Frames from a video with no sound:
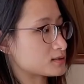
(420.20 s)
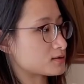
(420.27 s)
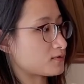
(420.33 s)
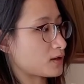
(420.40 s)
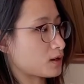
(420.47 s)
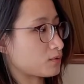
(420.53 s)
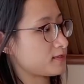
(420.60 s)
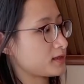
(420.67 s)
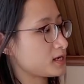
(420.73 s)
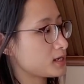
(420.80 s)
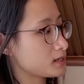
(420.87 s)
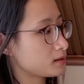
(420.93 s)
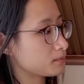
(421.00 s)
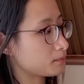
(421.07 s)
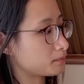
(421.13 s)
this
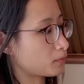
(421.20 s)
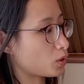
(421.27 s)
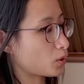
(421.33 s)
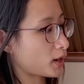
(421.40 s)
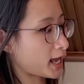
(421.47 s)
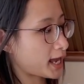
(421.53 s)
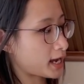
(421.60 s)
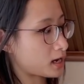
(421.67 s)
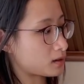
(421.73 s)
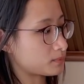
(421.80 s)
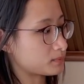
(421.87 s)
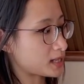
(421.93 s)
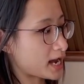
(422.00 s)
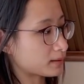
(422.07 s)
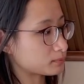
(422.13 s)
thin mohair,
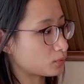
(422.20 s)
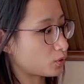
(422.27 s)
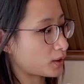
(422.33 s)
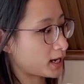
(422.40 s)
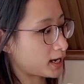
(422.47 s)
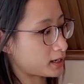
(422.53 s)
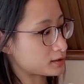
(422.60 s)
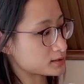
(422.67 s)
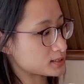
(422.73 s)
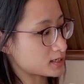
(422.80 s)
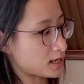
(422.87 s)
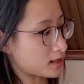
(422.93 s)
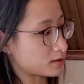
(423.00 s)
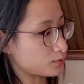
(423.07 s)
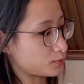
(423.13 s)
black mohair
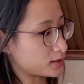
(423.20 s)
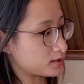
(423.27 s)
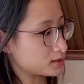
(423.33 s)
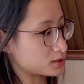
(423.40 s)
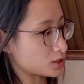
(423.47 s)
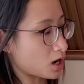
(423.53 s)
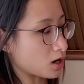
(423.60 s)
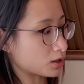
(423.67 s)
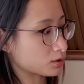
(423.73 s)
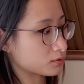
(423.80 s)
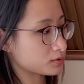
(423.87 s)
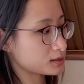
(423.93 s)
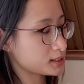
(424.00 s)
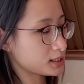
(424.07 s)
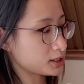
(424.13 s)
together with this
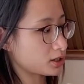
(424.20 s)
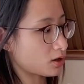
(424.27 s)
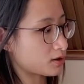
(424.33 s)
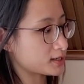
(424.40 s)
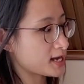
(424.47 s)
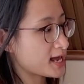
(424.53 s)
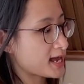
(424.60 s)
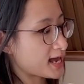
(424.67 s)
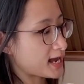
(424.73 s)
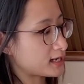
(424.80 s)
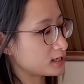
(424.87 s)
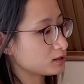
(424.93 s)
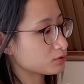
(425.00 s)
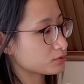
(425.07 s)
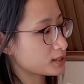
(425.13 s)
acrylic yarn,
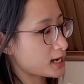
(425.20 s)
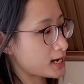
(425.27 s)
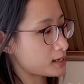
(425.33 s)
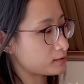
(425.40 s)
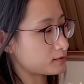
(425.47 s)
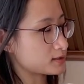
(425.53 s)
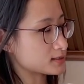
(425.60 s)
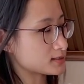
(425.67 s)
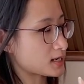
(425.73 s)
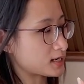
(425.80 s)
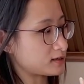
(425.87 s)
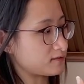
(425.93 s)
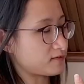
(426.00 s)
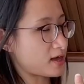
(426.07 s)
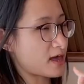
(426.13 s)
and it creates this
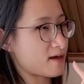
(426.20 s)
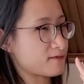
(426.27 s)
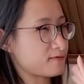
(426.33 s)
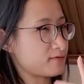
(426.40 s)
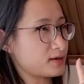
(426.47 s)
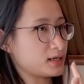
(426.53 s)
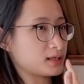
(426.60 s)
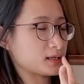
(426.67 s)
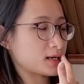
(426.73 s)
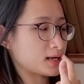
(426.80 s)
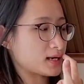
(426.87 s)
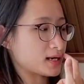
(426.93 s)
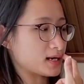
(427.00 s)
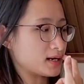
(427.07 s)
kind of effect.